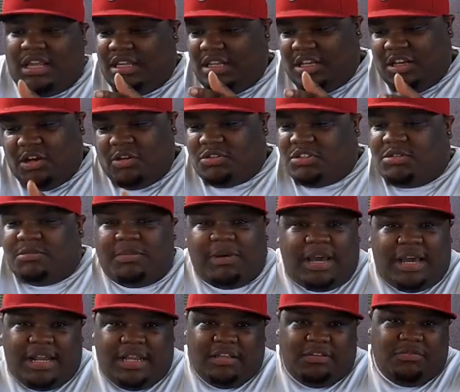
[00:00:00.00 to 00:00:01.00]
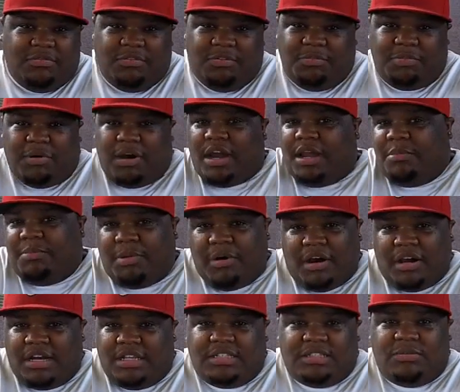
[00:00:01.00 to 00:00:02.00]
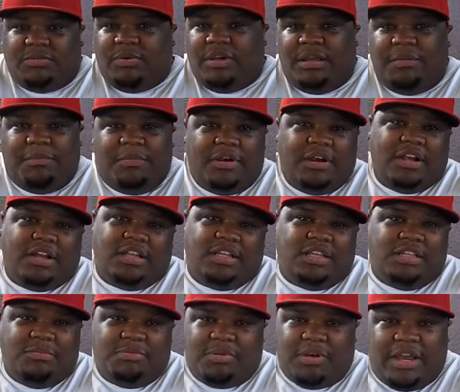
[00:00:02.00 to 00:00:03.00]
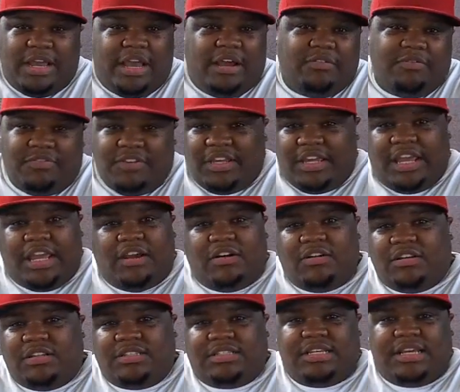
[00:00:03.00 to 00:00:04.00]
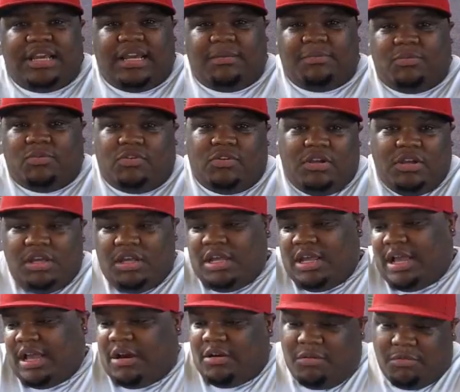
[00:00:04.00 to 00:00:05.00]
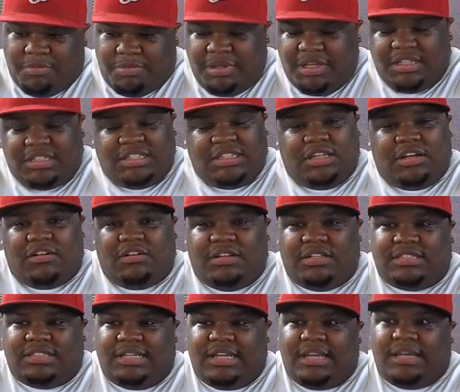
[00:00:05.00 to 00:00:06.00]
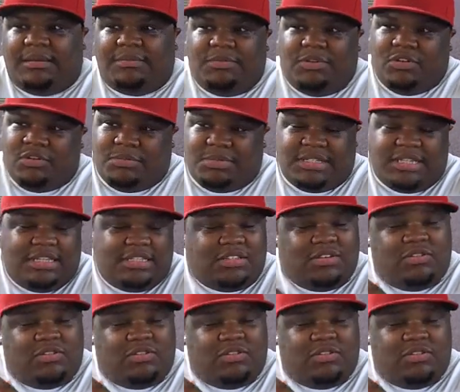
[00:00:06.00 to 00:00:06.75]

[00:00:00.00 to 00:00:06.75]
you know somebody, you probably party somewhere in Maryland, you probably out VA all the time or out PG all the time, you know what I'm saying?